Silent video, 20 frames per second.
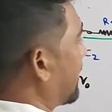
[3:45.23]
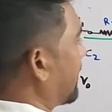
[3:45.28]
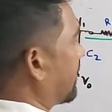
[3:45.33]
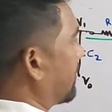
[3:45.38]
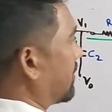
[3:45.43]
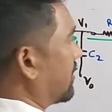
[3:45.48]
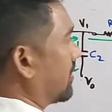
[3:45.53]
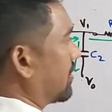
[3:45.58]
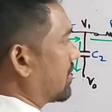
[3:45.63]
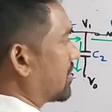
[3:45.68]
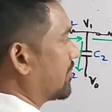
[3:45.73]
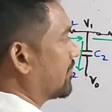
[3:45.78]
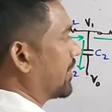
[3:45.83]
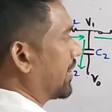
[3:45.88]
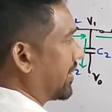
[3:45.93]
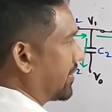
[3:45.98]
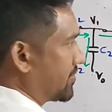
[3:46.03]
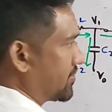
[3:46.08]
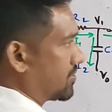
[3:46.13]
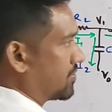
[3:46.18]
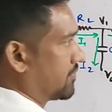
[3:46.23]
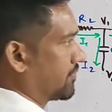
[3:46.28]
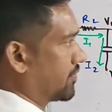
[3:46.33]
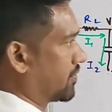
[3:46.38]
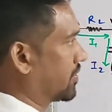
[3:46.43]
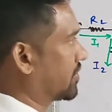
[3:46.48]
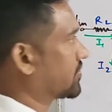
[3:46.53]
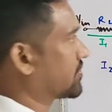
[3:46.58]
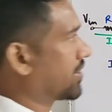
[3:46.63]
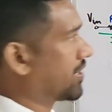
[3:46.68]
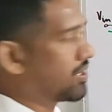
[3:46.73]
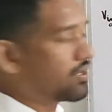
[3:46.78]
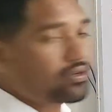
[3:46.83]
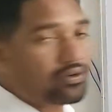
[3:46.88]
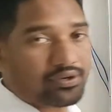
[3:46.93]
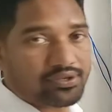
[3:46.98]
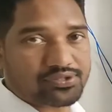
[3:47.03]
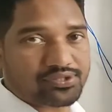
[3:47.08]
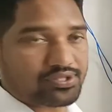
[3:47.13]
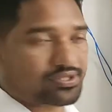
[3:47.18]
a standard comparison for a
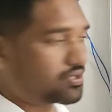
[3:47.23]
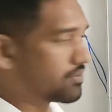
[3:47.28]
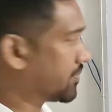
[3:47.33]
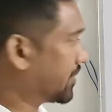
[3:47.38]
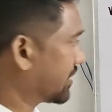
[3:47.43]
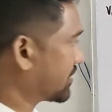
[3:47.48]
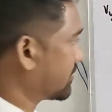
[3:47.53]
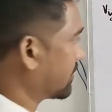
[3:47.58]
second order system.